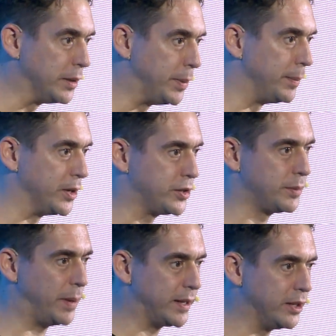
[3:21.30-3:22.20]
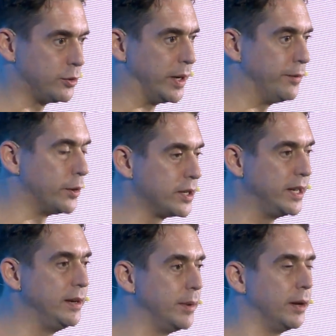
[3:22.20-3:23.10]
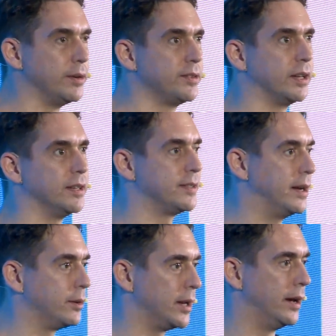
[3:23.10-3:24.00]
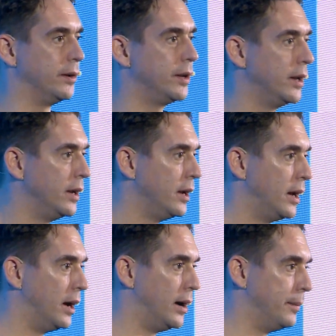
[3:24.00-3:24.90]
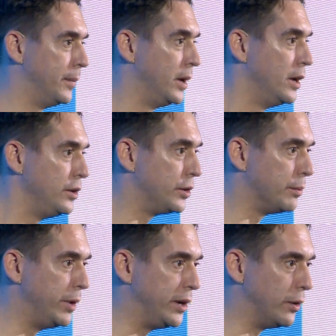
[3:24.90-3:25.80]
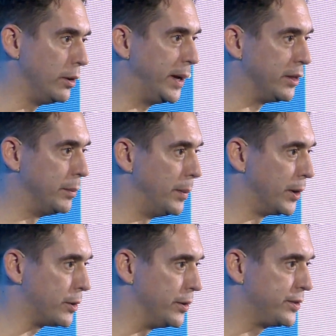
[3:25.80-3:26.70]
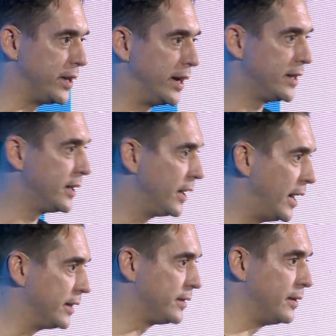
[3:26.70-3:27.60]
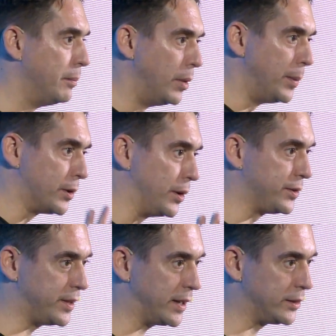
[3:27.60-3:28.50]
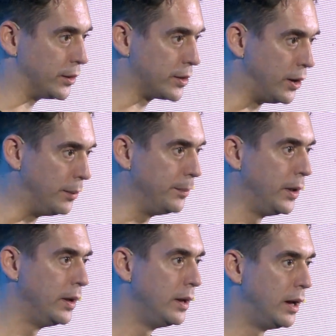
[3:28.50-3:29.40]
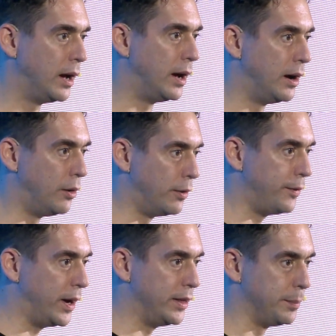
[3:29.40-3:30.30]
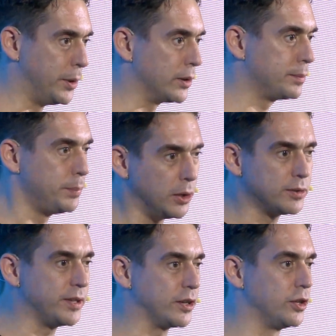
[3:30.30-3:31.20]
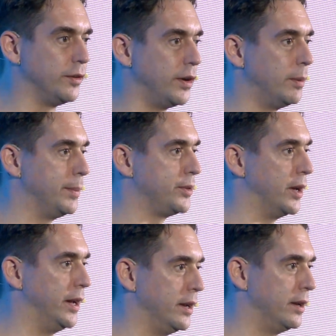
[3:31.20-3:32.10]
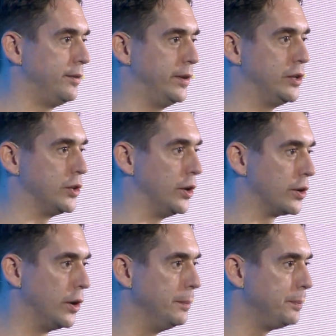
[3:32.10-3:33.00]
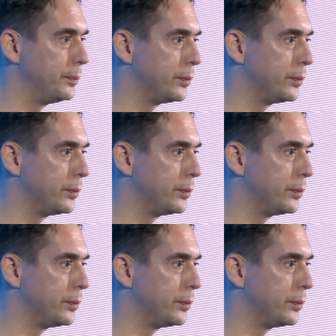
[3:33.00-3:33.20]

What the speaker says: published back in 2014 when I was still at SoundCloud. You can read all about the Mobile Growth Stack at mobilegrowthstack.com or via the blog section of our website at phiture.com.